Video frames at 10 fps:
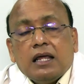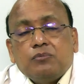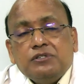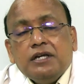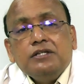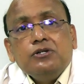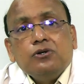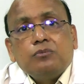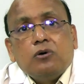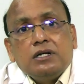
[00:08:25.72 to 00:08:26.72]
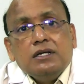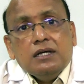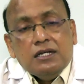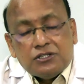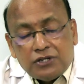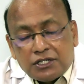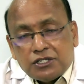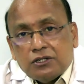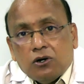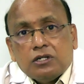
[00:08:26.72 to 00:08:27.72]
like change in your body
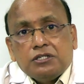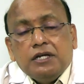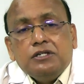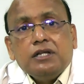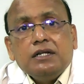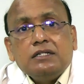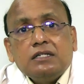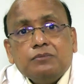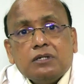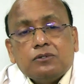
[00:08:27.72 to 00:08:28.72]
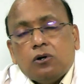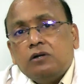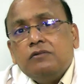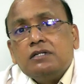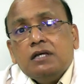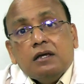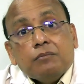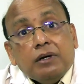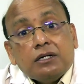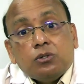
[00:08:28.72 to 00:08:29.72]
structure or change in any symptoms always
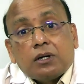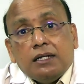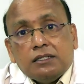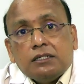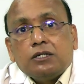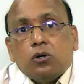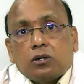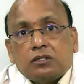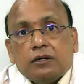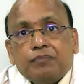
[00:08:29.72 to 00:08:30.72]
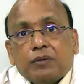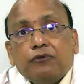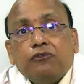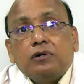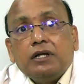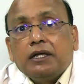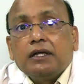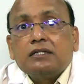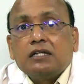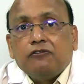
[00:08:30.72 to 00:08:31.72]
better to consult the doctor before
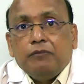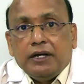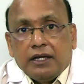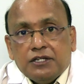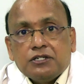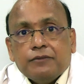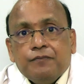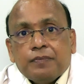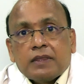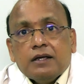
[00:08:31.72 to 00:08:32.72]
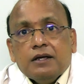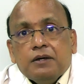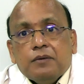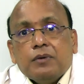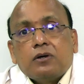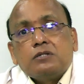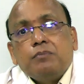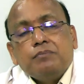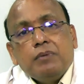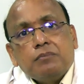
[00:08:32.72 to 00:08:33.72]
taking a self-medication because
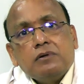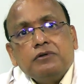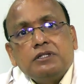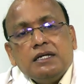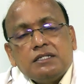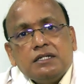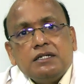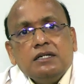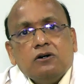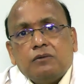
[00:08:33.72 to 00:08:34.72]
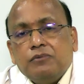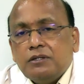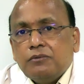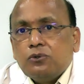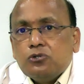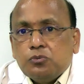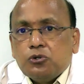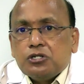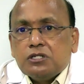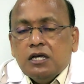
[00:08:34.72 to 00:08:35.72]
people with STT or people with loose
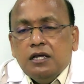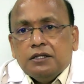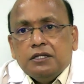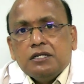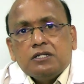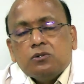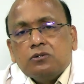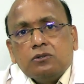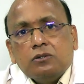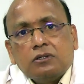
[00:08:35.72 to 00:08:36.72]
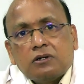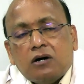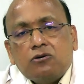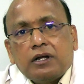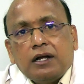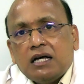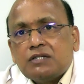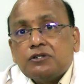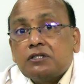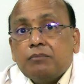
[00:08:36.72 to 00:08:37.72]
motions, they just go, go to the counter and
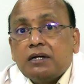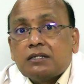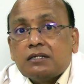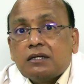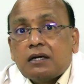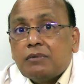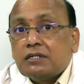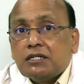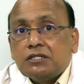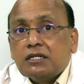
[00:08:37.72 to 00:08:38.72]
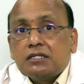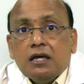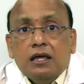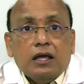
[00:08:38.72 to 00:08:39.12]
ask for some medicines. But such things,